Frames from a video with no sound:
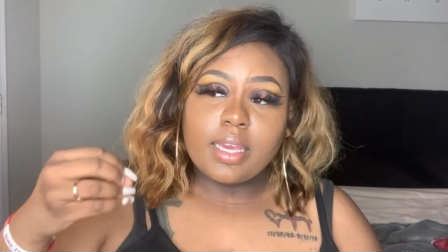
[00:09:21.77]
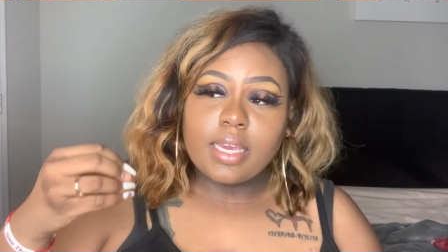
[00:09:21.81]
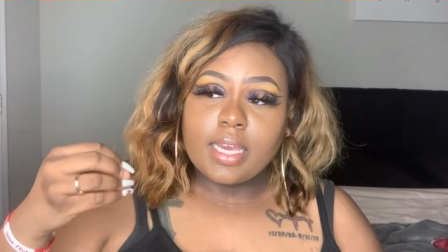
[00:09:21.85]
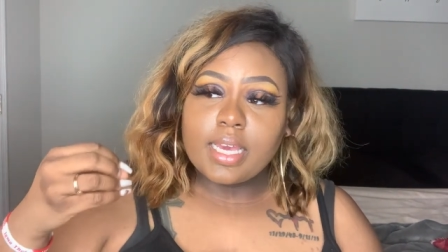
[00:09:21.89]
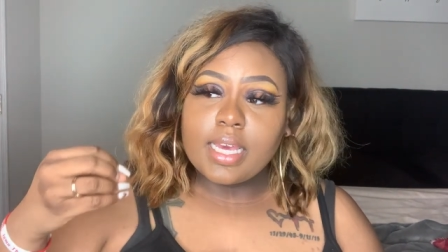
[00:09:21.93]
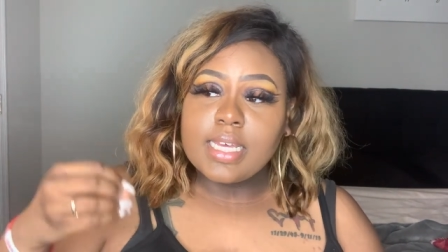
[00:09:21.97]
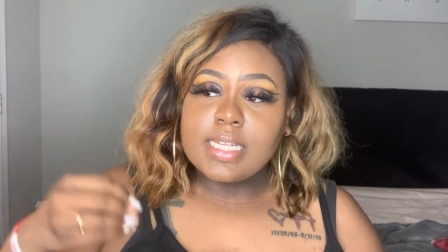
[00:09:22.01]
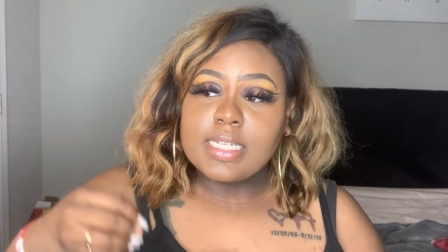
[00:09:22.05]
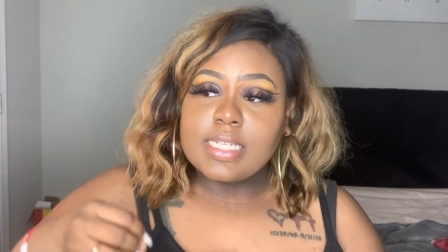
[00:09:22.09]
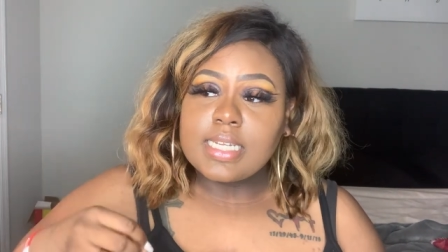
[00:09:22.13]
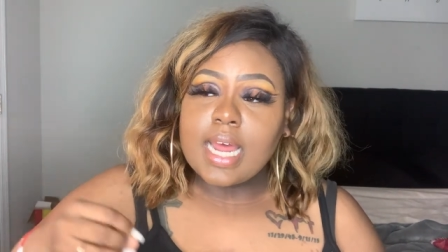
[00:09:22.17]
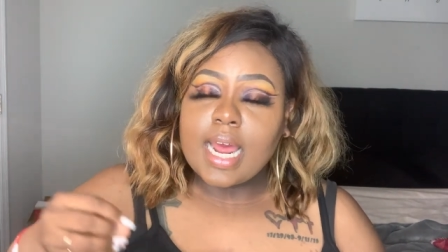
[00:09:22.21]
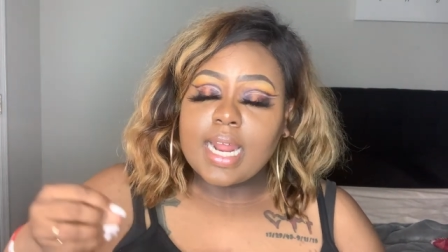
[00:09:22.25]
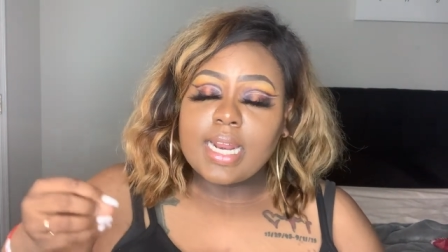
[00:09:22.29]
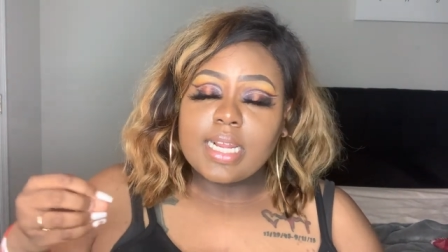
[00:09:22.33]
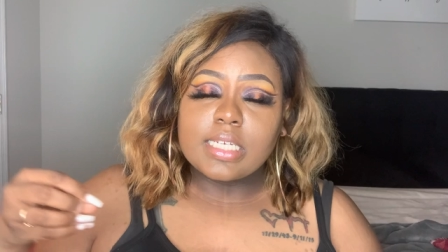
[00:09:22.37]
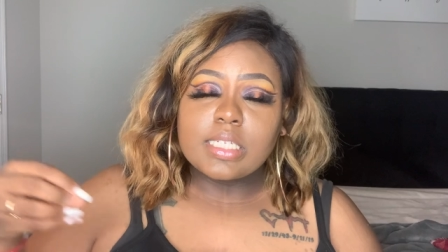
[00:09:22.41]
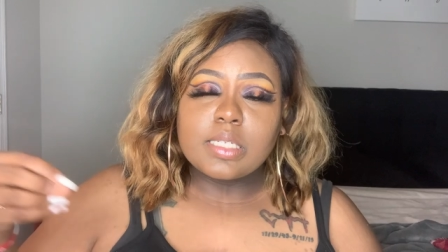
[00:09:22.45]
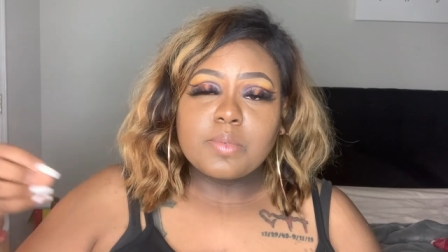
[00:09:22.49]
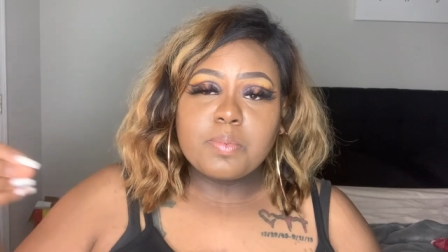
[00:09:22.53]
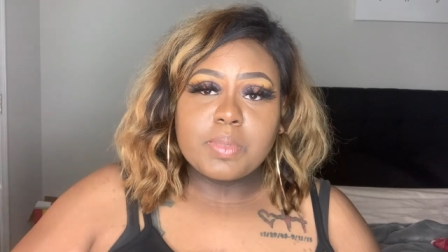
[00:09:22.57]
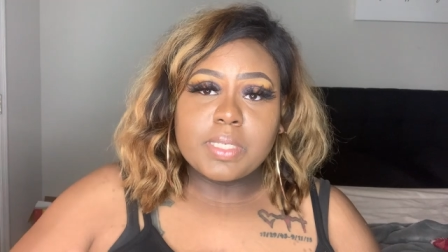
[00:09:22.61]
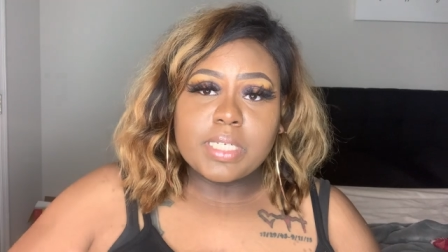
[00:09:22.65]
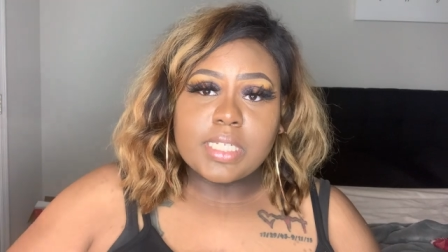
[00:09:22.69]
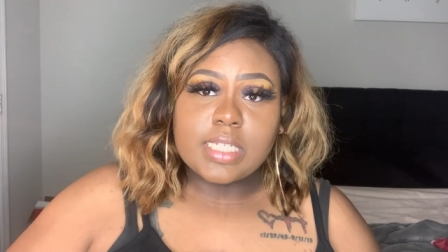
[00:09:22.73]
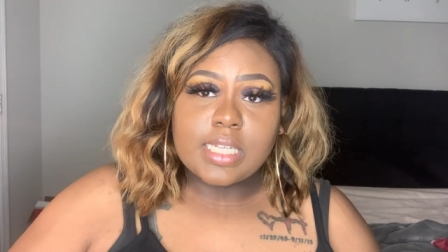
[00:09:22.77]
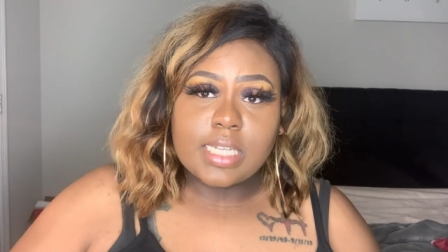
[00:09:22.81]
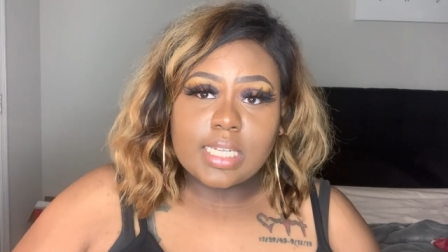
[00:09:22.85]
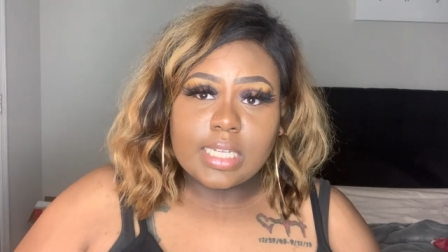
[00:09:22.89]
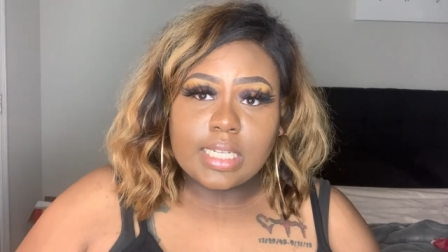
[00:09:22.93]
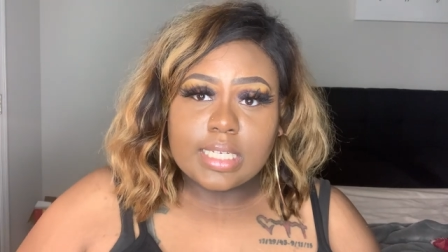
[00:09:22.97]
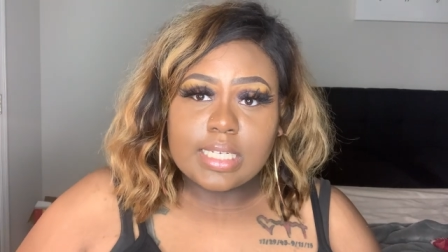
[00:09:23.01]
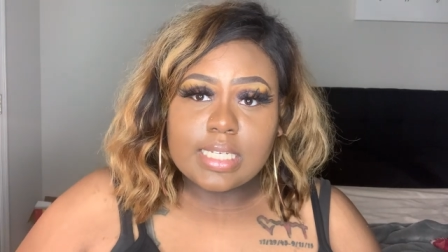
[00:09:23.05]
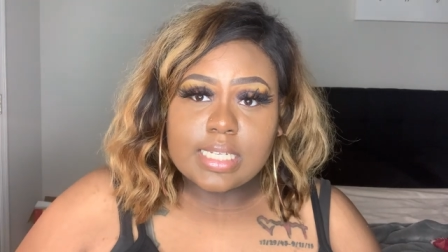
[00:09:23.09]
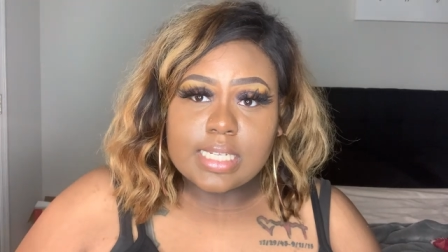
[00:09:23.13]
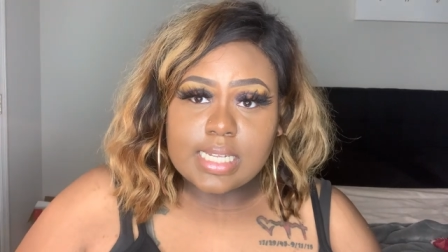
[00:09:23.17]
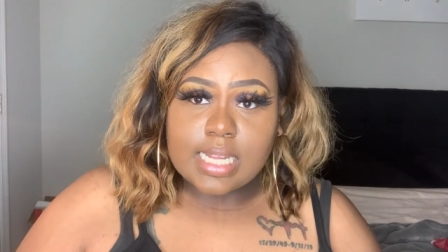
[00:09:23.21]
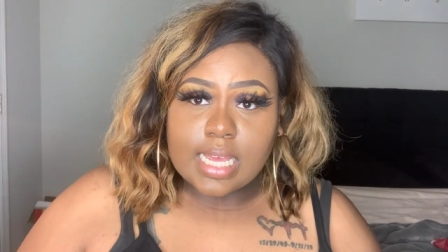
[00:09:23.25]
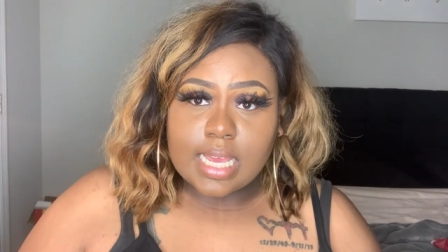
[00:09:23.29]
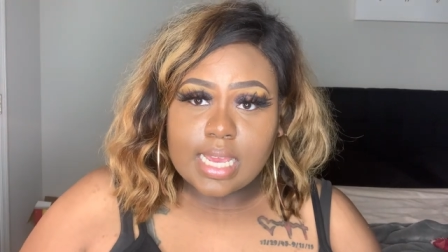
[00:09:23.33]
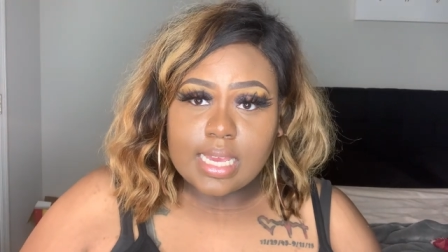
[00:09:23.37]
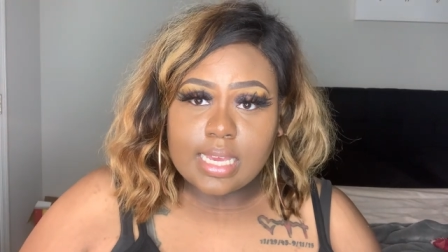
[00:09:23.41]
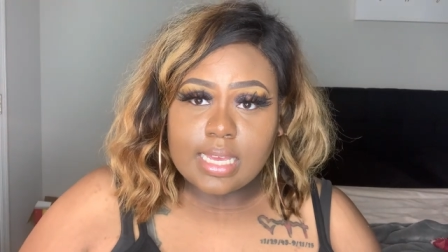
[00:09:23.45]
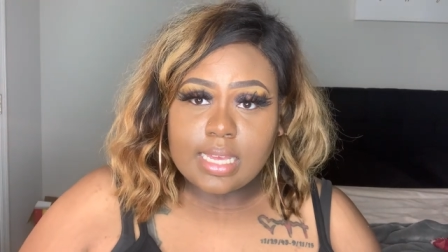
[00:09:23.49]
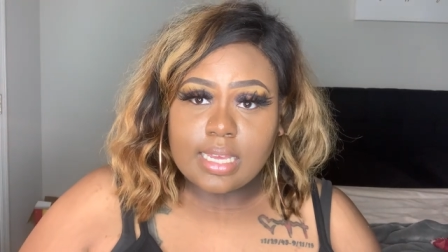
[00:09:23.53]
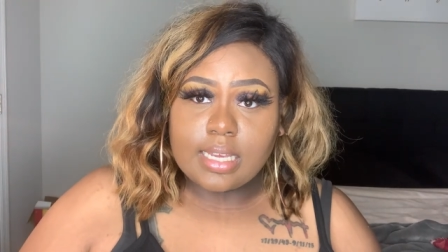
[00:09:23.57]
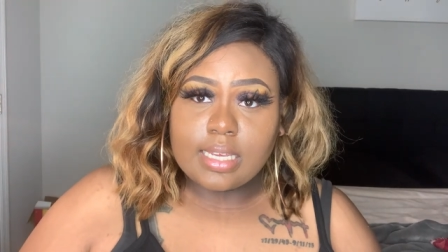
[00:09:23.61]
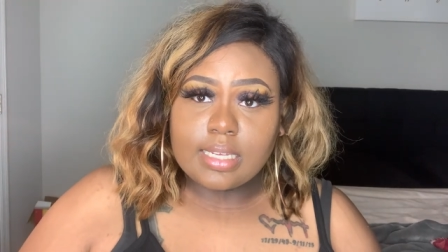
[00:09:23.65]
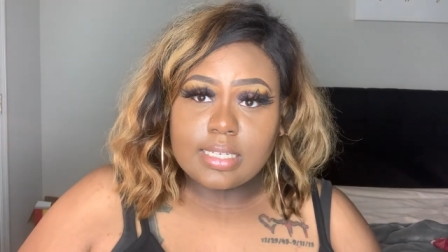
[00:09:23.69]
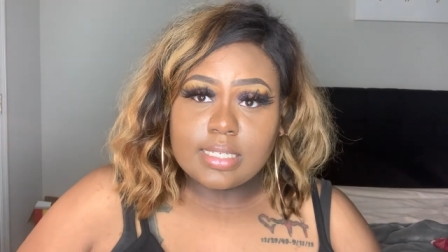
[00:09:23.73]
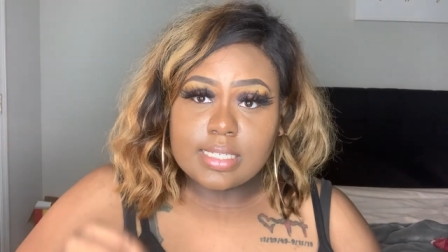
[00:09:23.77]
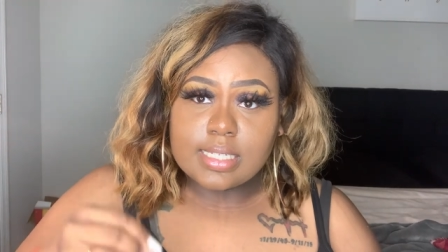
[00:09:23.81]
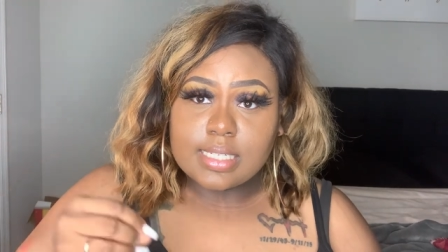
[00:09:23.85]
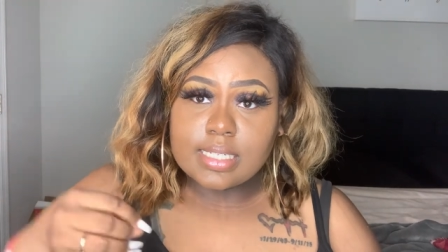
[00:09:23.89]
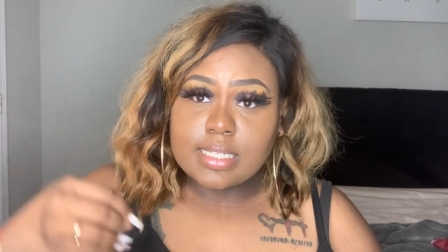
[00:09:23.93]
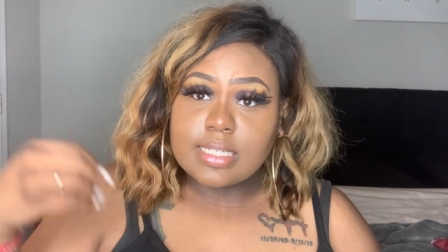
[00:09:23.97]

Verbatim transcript: it's not explicitly saying